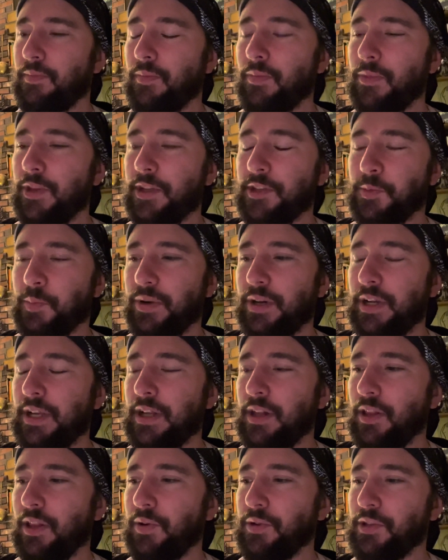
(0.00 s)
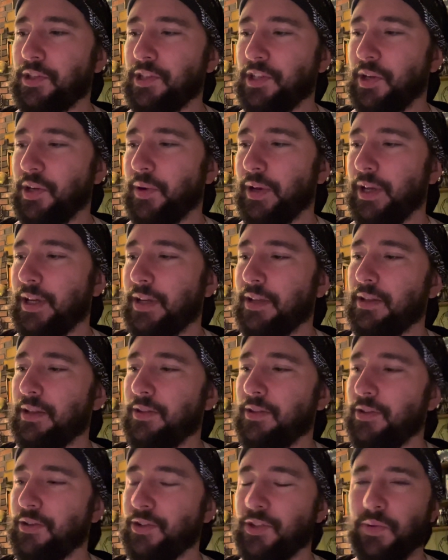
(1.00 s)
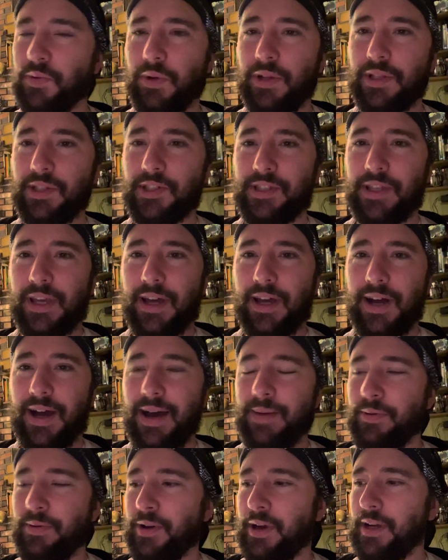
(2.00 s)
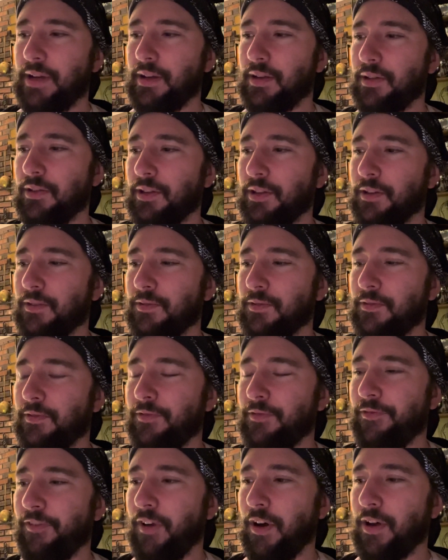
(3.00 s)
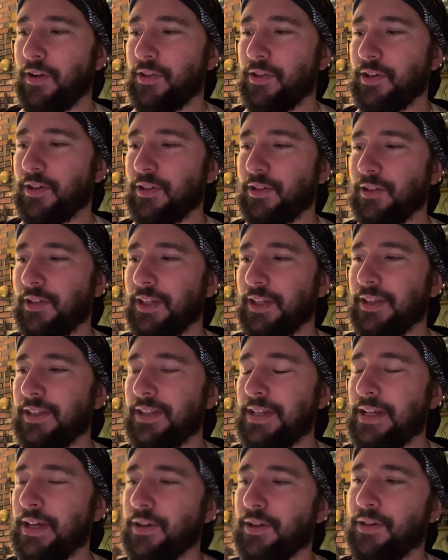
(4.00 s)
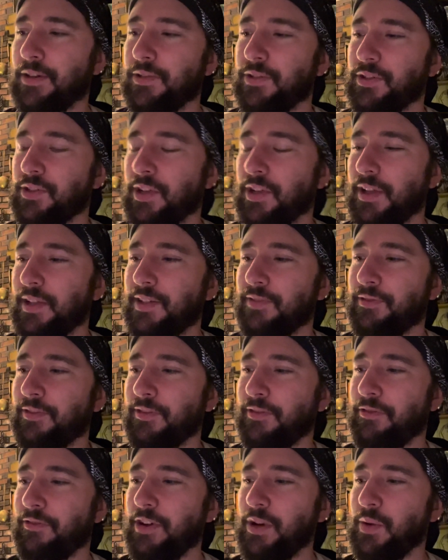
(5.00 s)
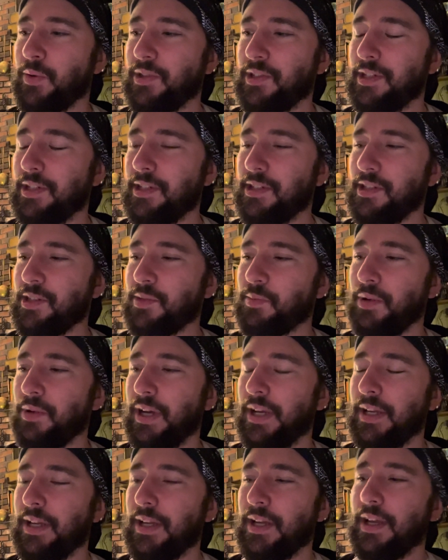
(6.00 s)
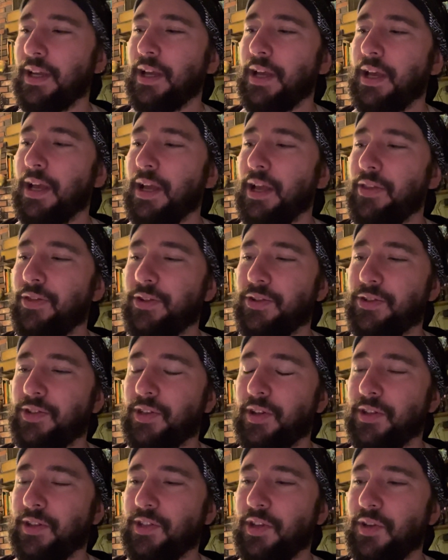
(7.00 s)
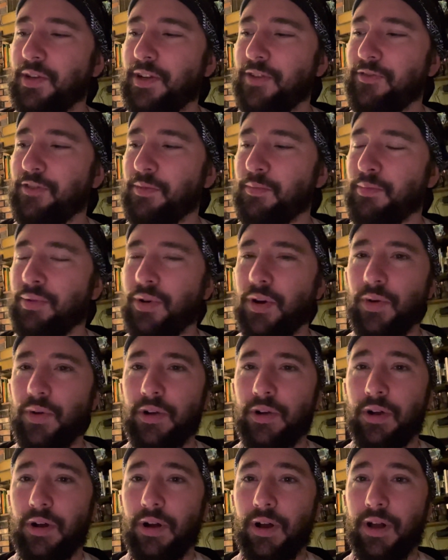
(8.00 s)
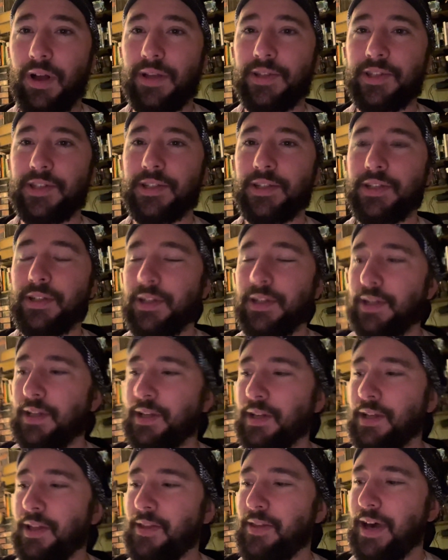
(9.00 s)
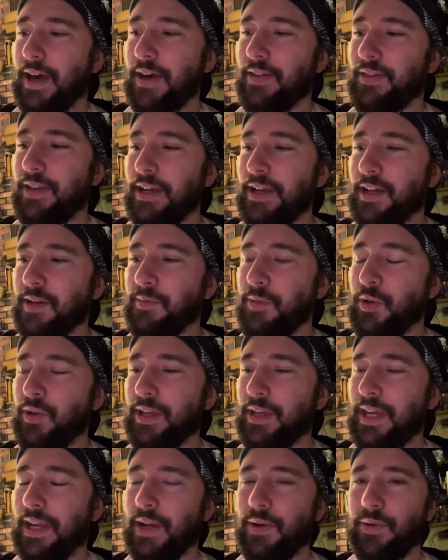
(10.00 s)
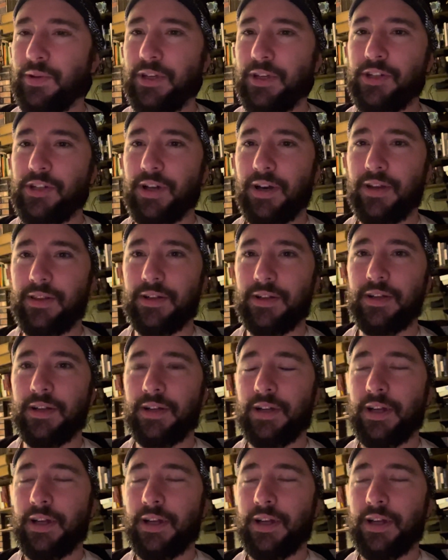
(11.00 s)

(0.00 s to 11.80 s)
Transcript: It's pretty close to it. There's ones that operate a little farther, a little nearer. There's all different frequencies, but there's also different protocols that they communicate with each other.